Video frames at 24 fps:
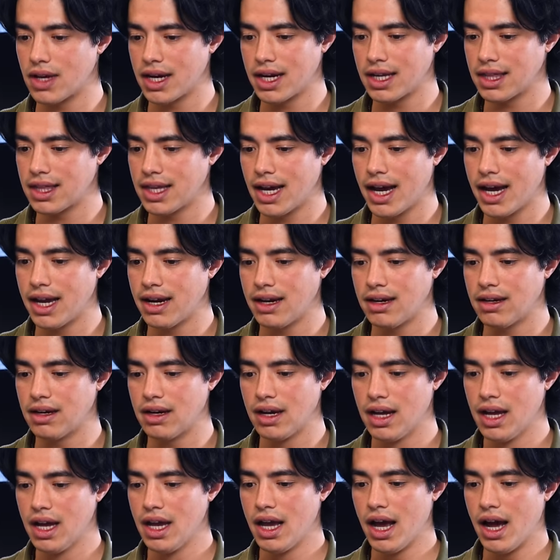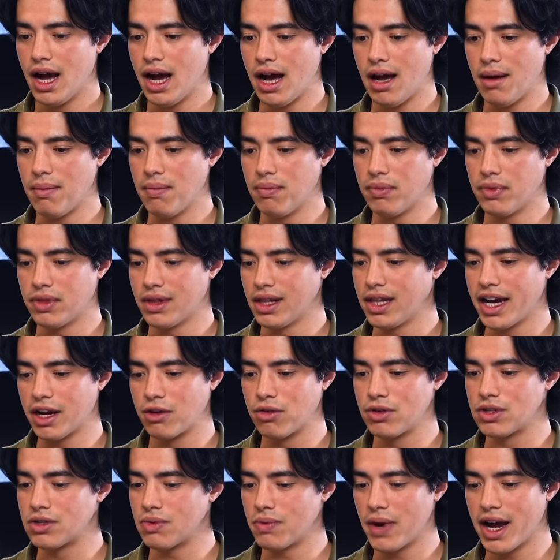like that and um, the Land
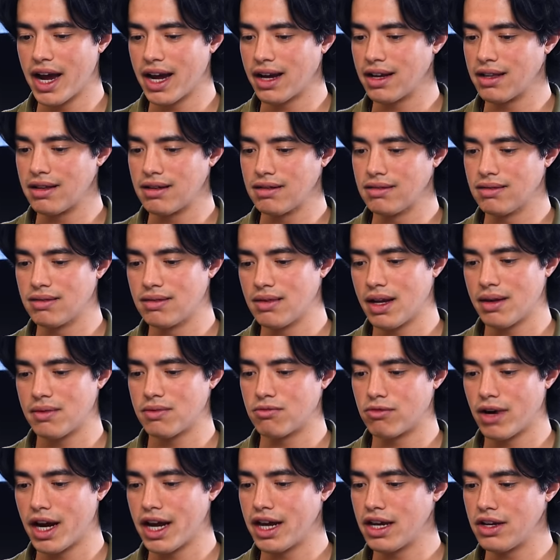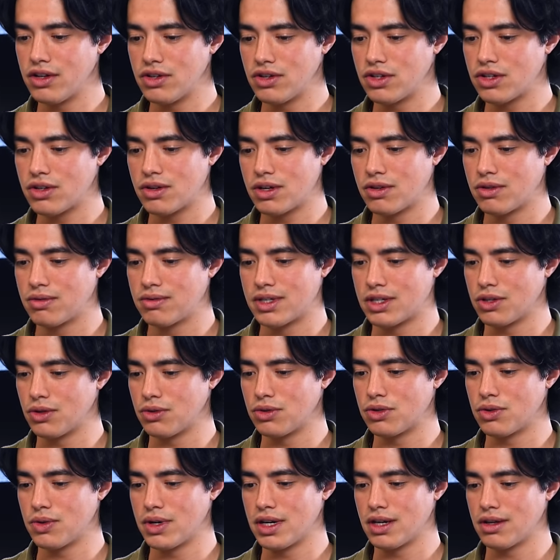Cruiser wagon range
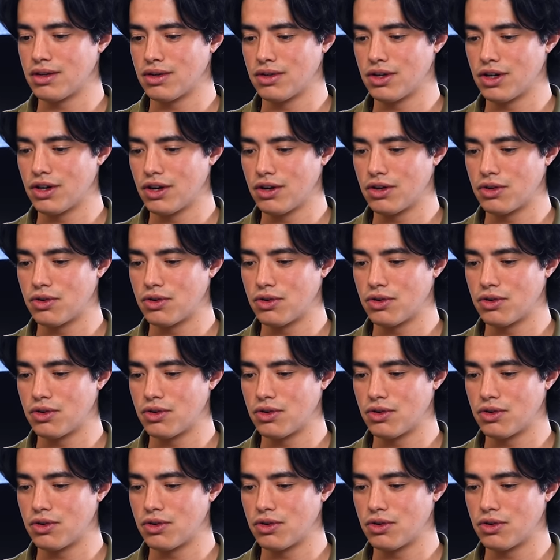still doing, you know,